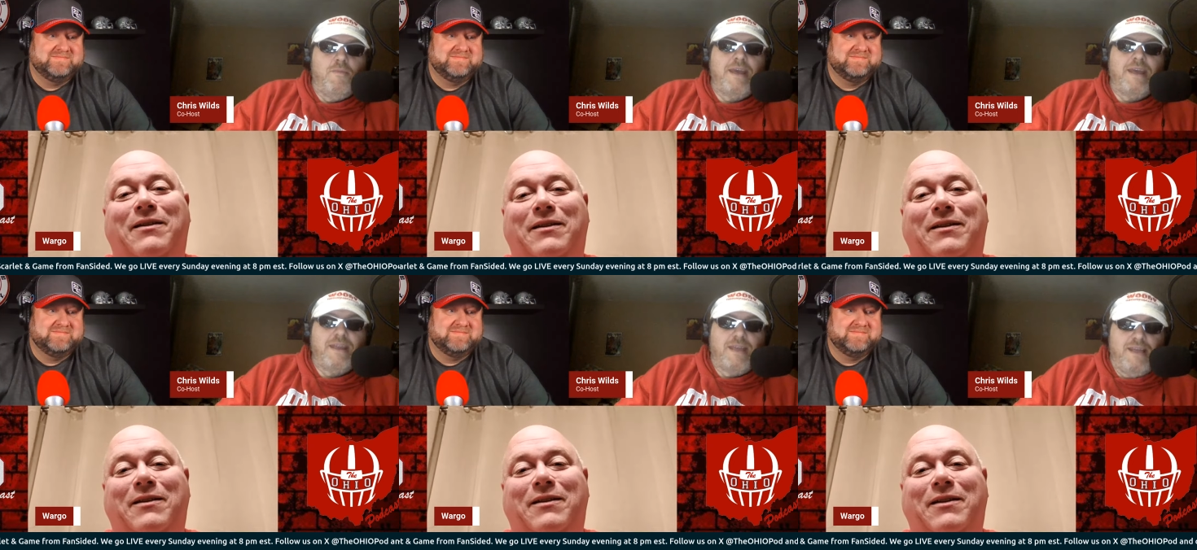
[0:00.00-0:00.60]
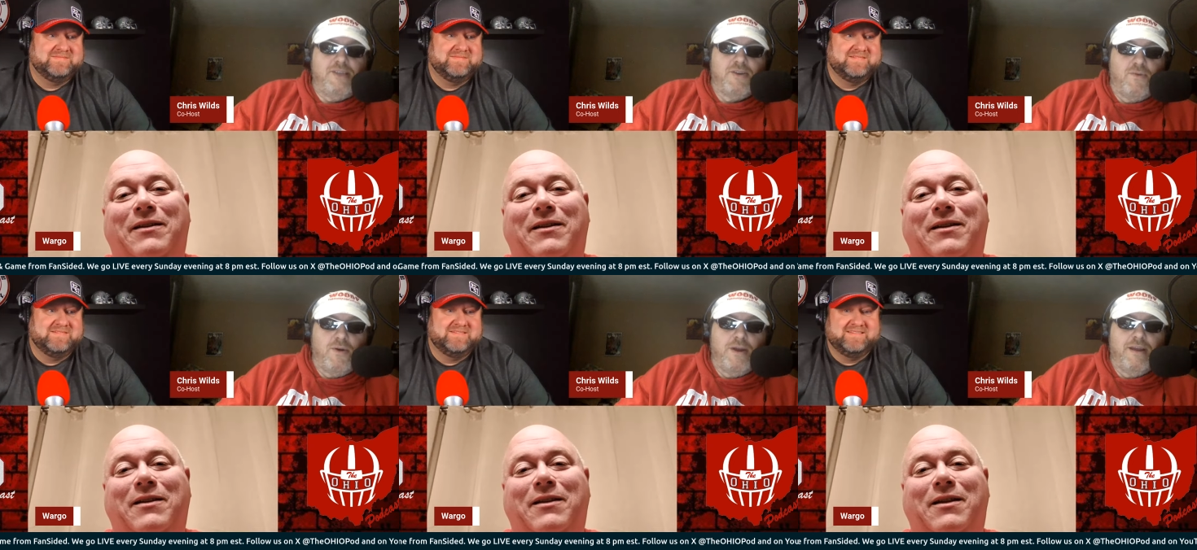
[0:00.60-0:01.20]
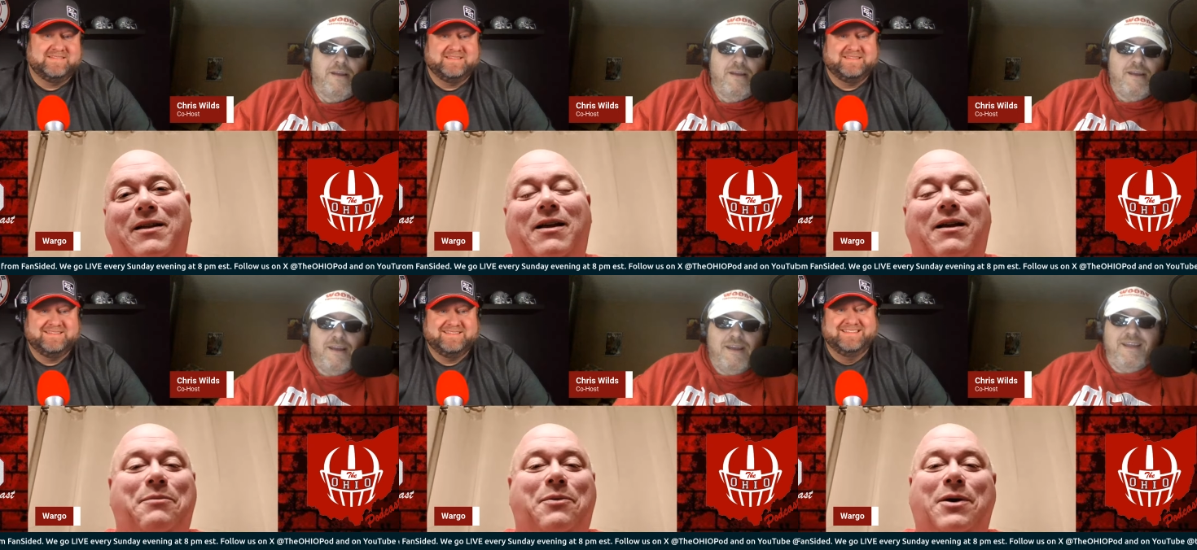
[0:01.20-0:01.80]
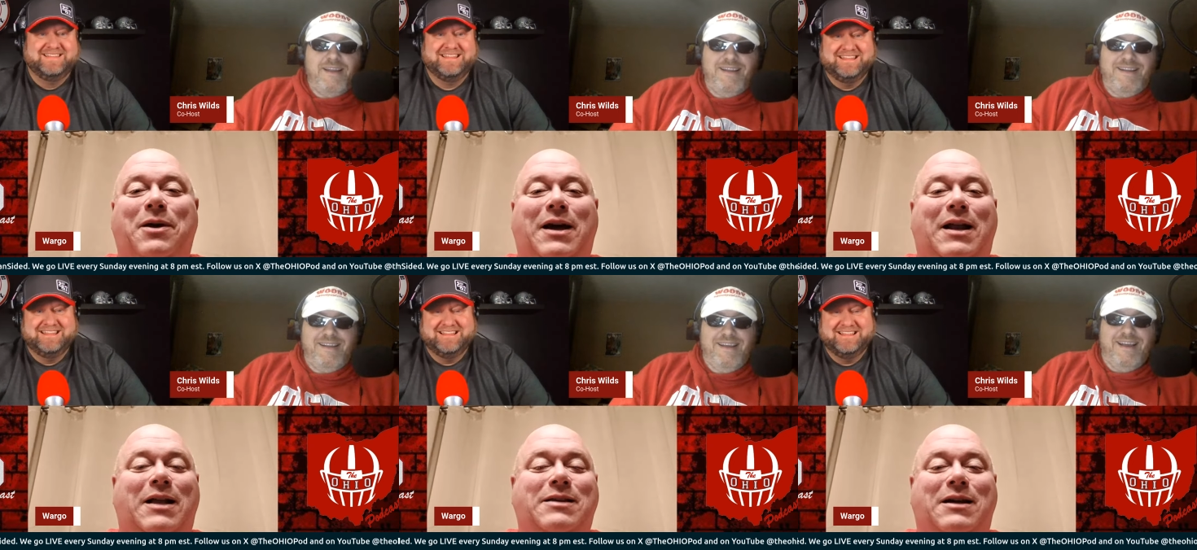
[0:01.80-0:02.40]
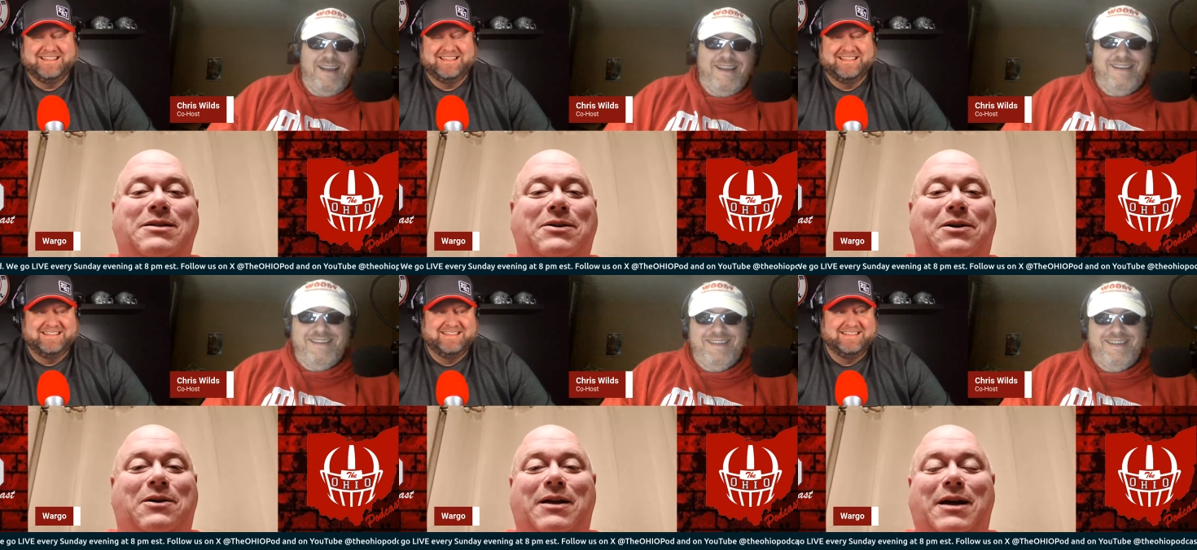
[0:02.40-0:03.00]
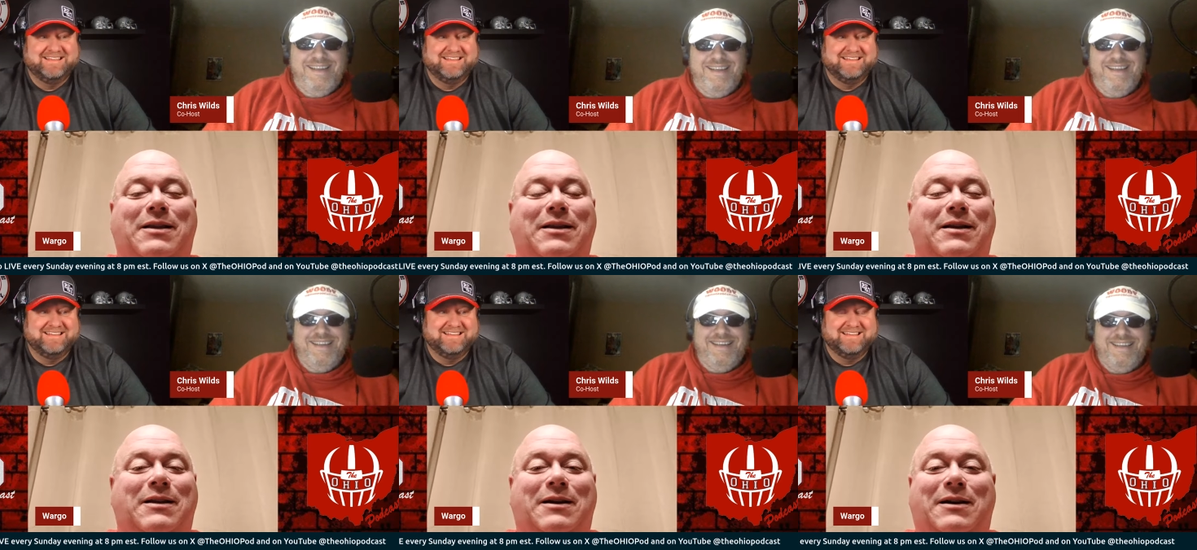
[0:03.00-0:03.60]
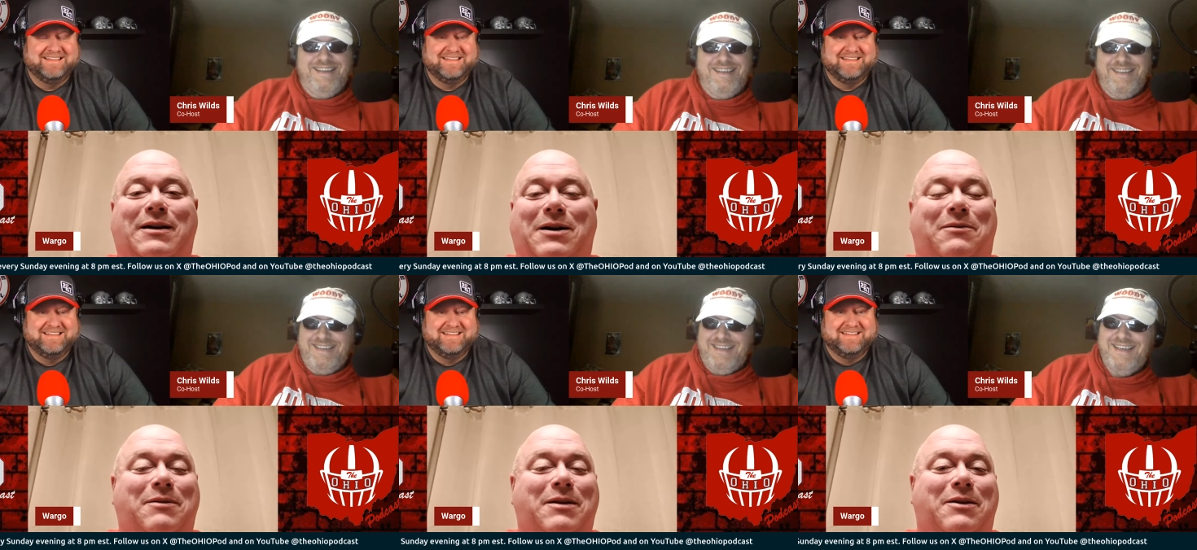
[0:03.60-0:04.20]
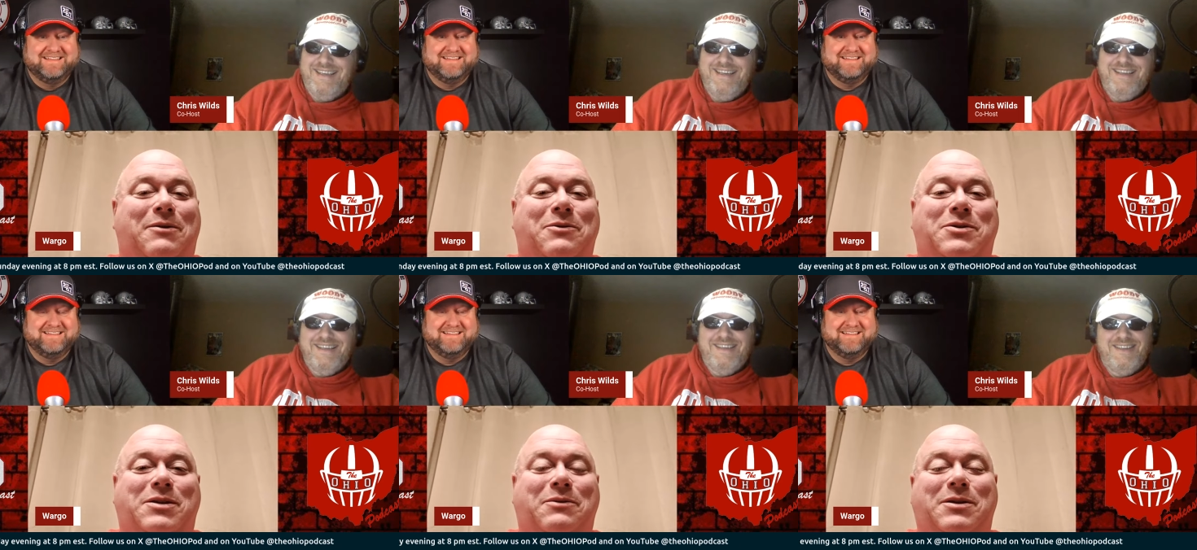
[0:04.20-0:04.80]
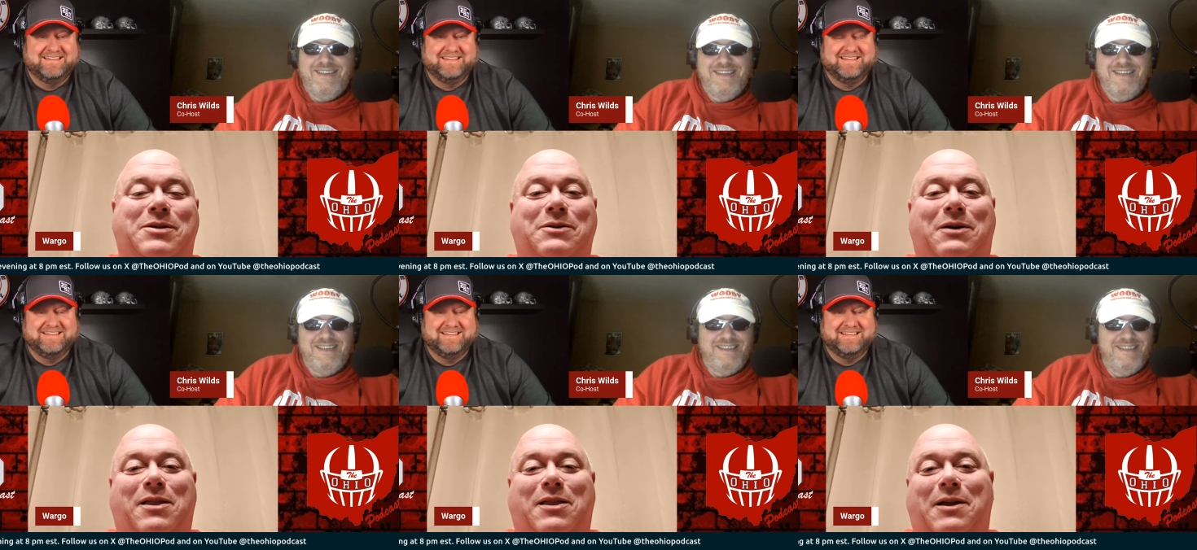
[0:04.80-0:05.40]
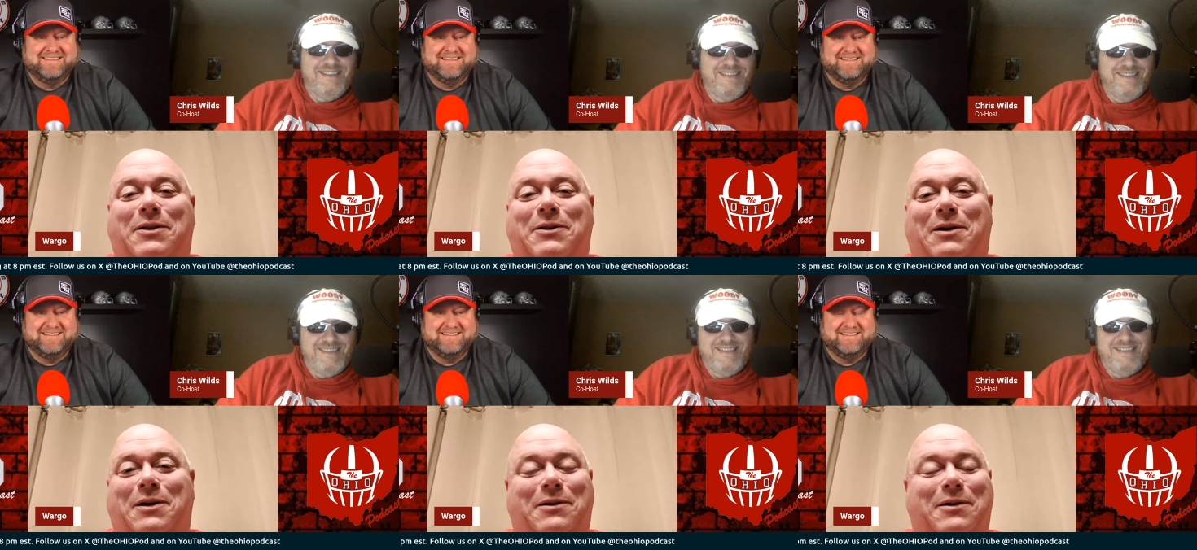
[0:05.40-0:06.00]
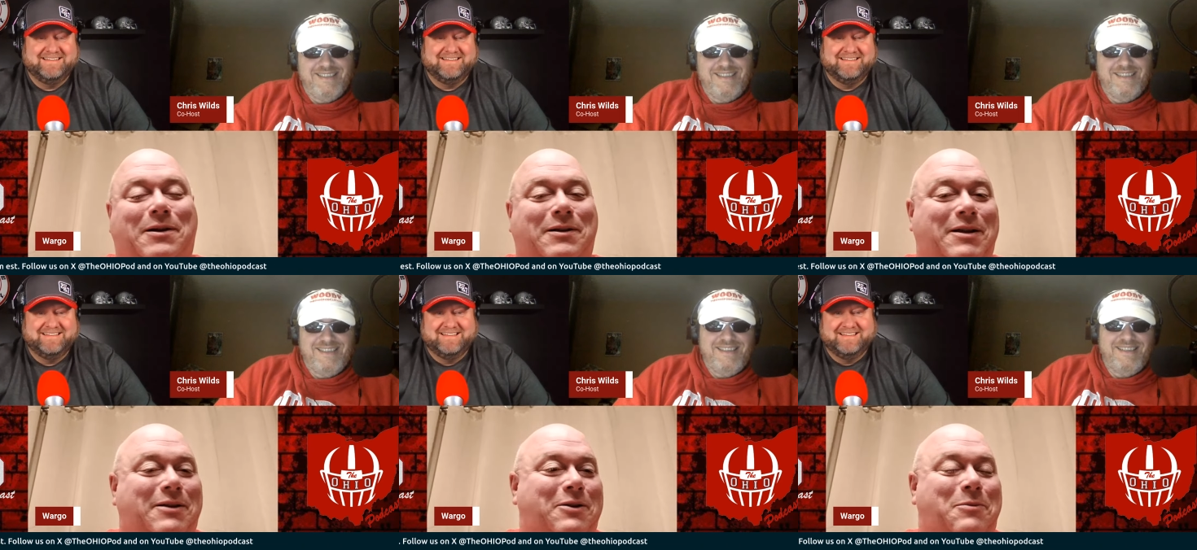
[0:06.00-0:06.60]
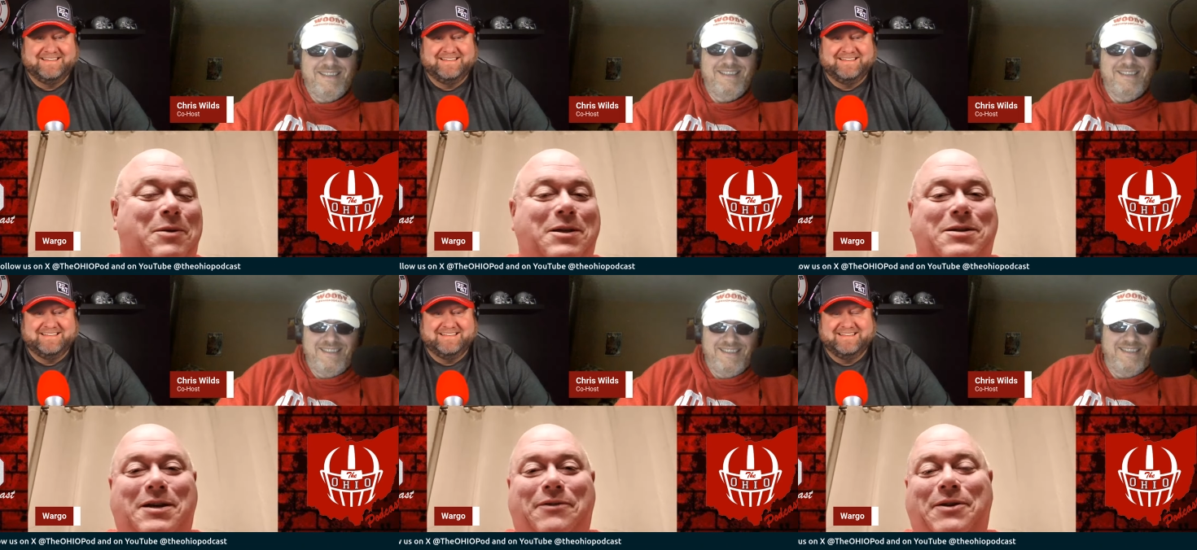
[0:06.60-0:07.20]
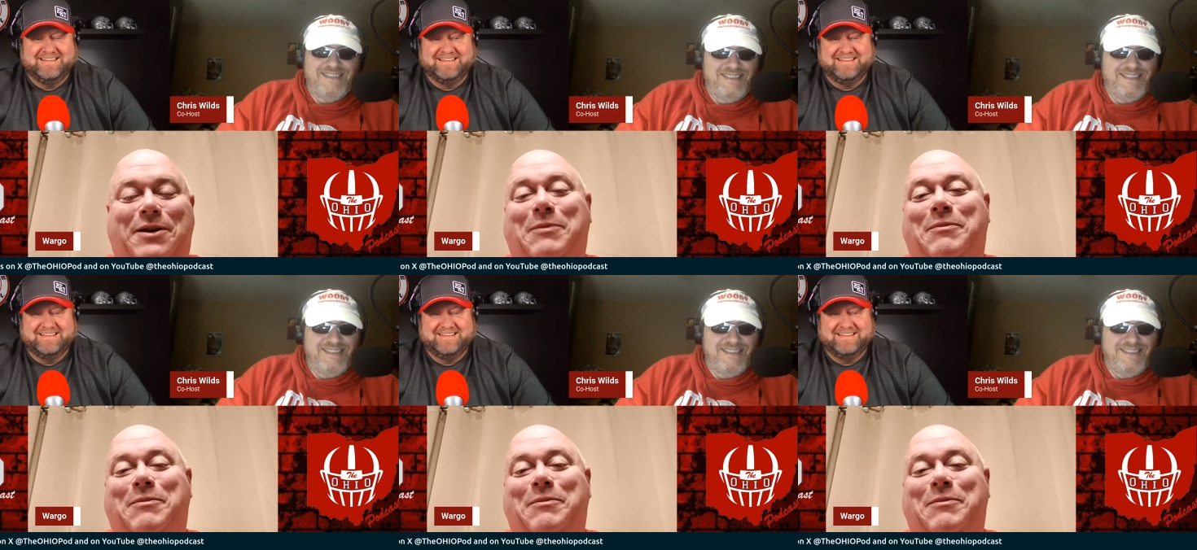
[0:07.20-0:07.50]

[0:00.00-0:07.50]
Speaker 1: It'll make it easier for you.
Speaker 2: Well, yeah, I saw that, and we'll see what this new athletic director goes. Nobody's safe now